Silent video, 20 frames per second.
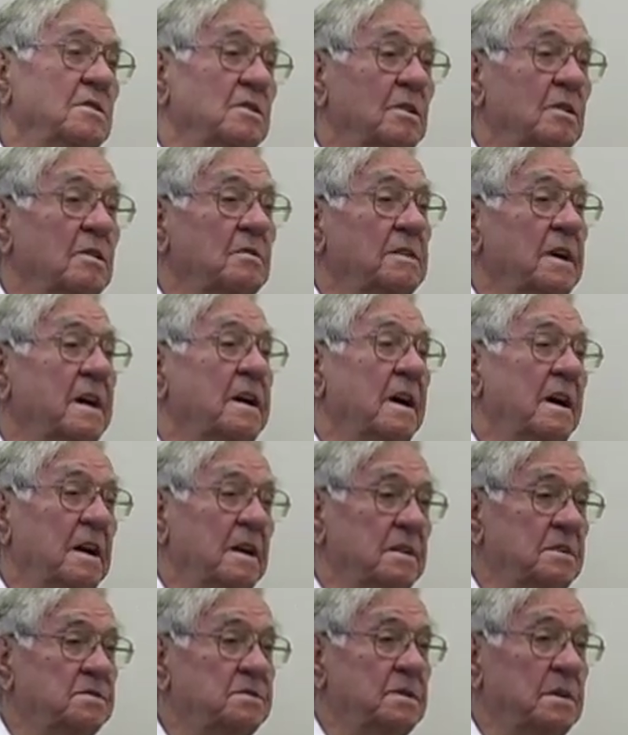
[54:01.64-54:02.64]
You know, they had
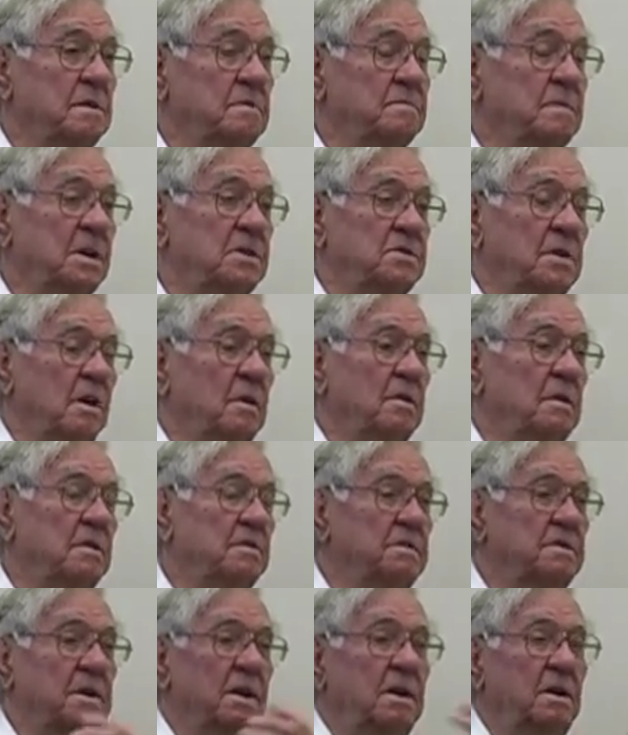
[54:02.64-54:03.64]
us, but
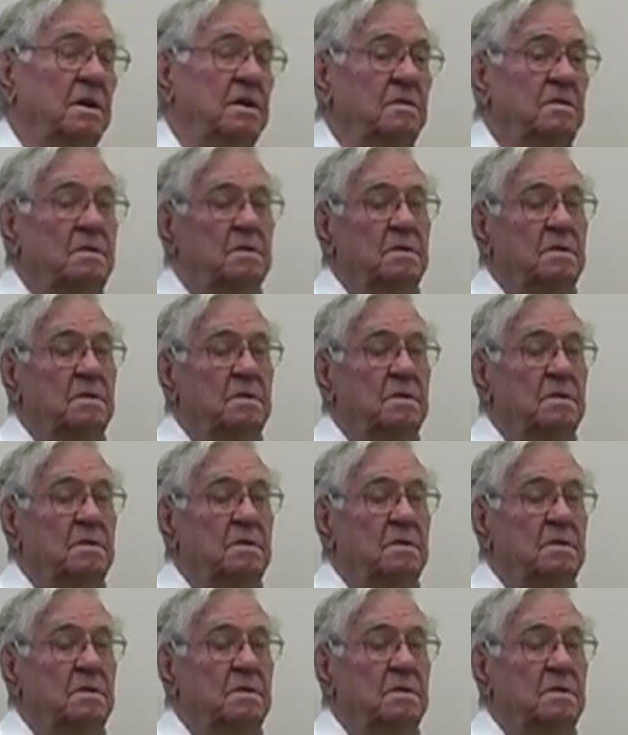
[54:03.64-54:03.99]
they